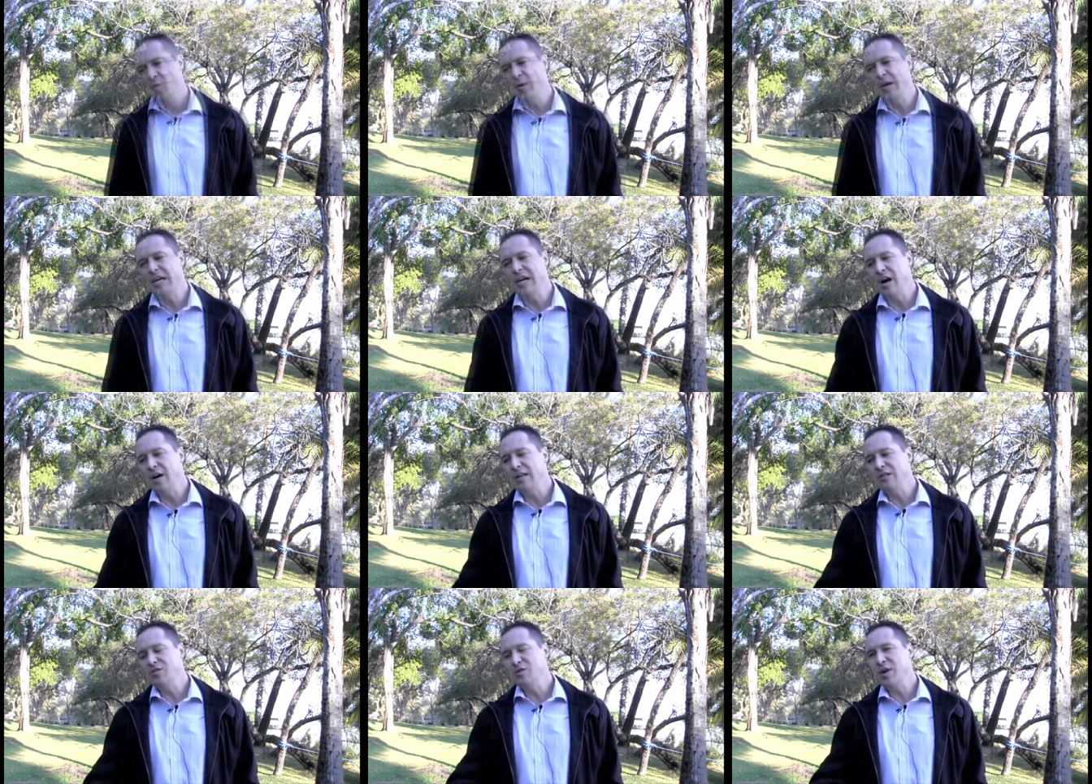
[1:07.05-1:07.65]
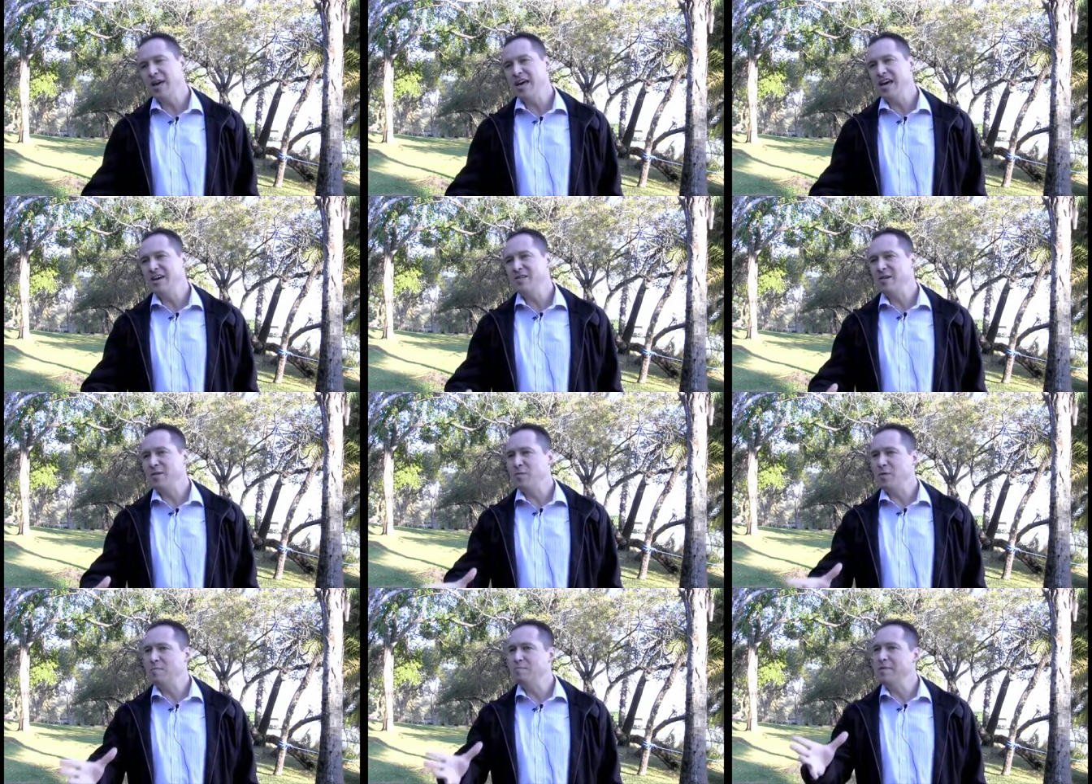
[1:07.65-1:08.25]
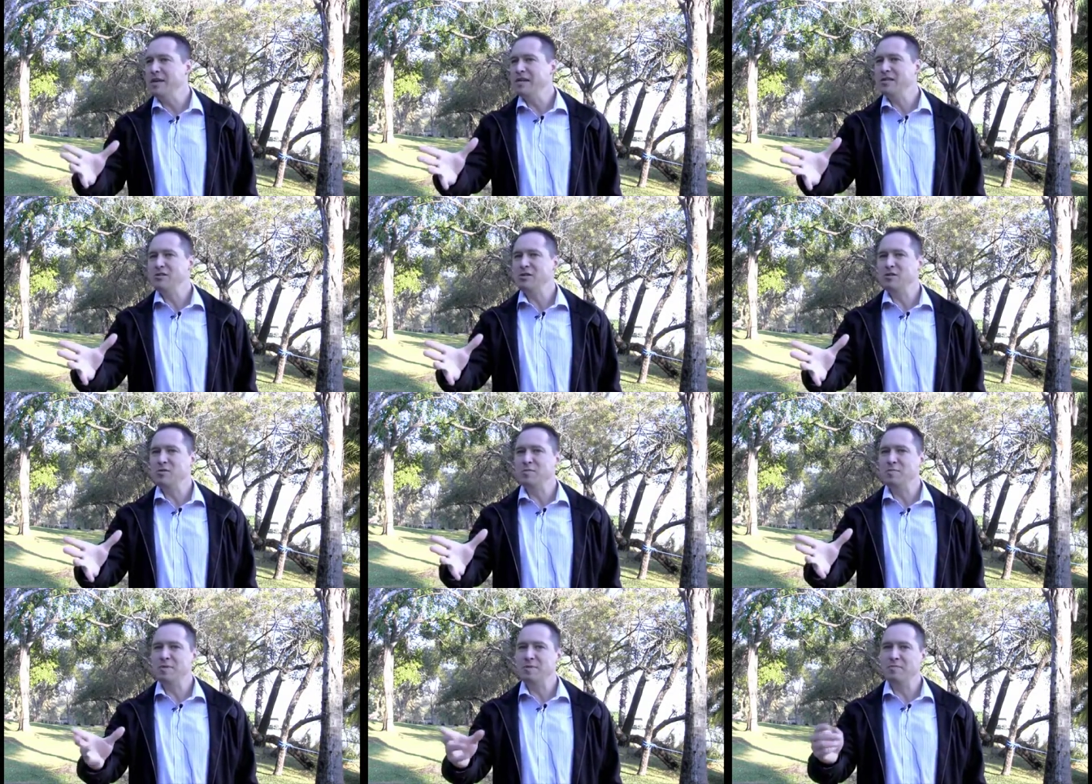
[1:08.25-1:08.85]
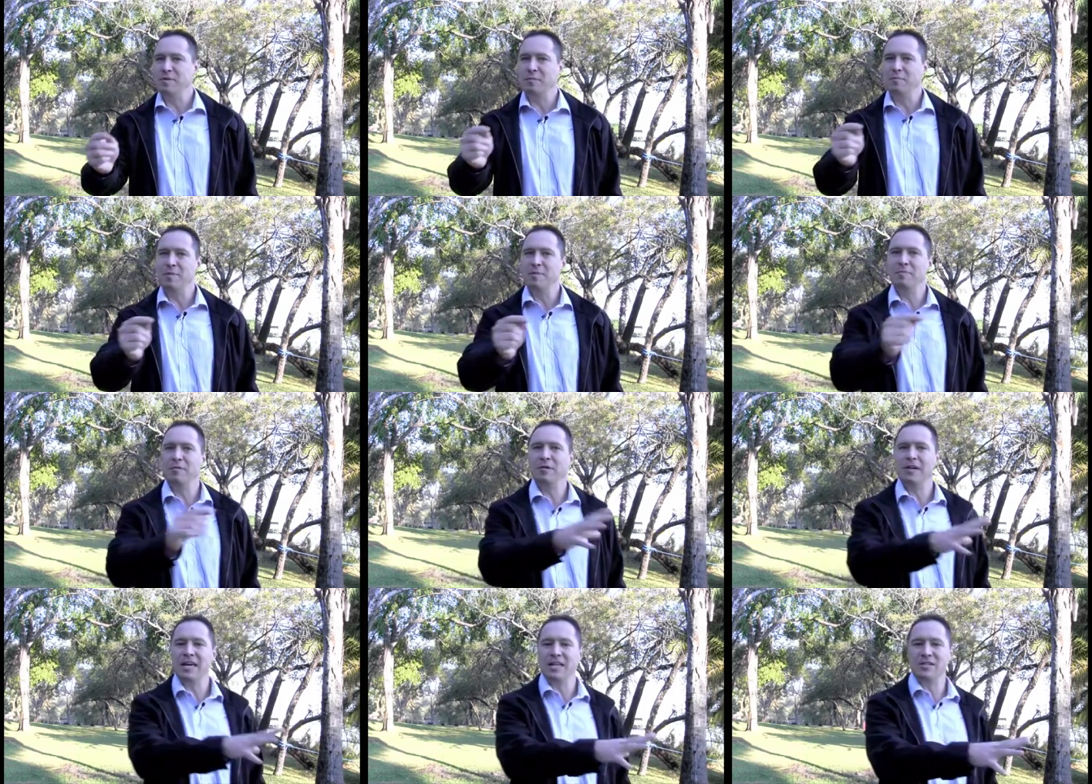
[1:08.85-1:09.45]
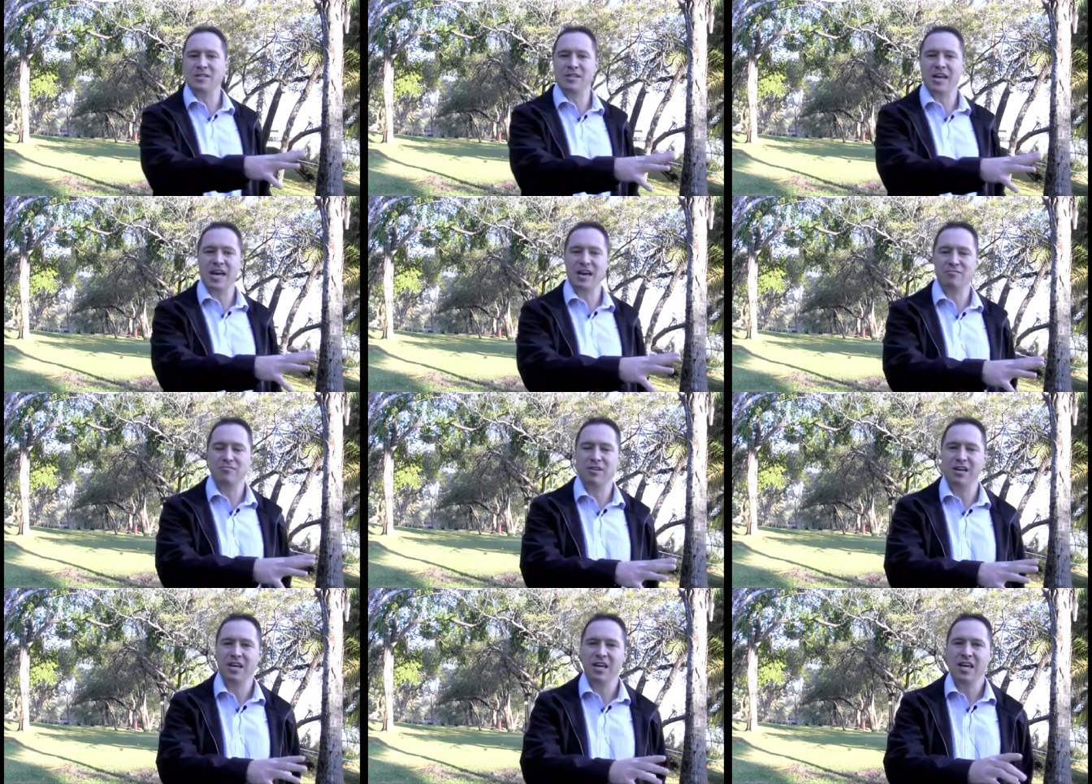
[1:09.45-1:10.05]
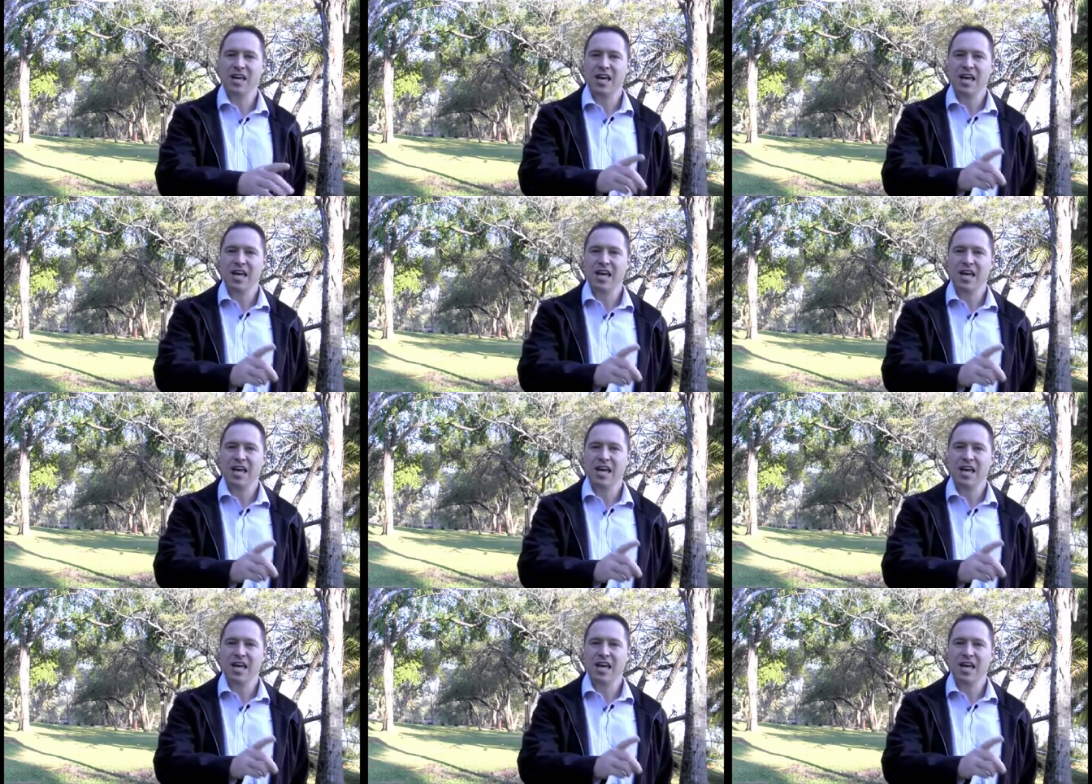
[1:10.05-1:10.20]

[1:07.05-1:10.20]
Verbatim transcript: We go into an area, we minister to people, people get saved,